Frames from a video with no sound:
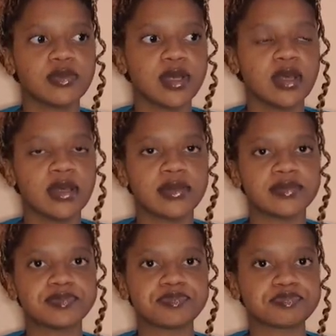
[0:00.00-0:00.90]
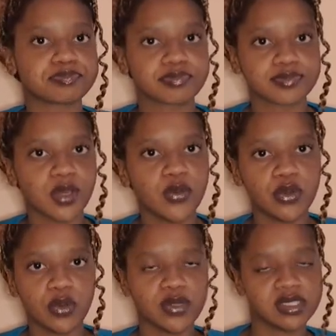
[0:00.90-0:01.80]
um, would
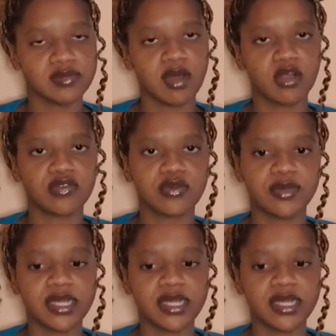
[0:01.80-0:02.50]
always mark for me.